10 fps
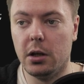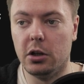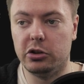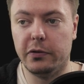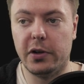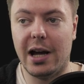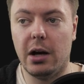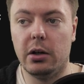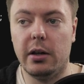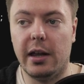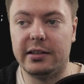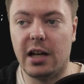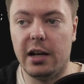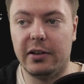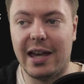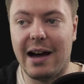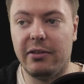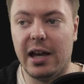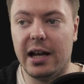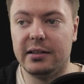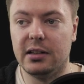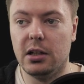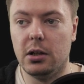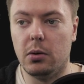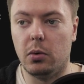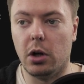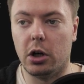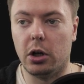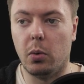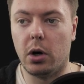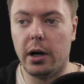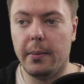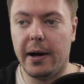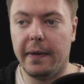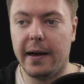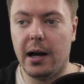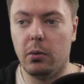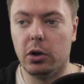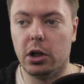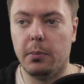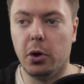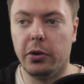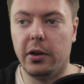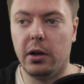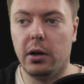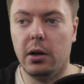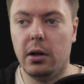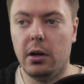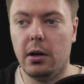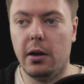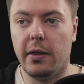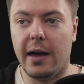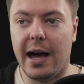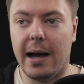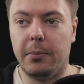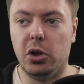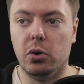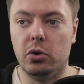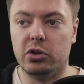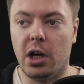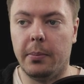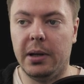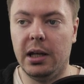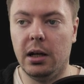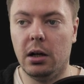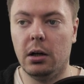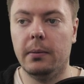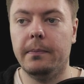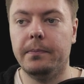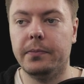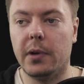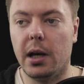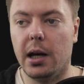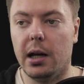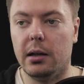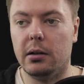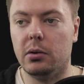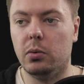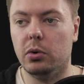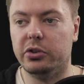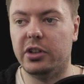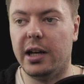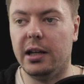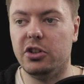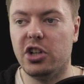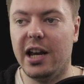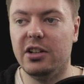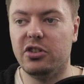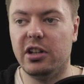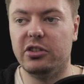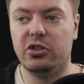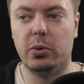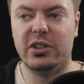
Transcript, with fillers: So for now, that's kind of a caveat. We're not going to worry about that. We're going to put the, the app use up here and we'll say change this to a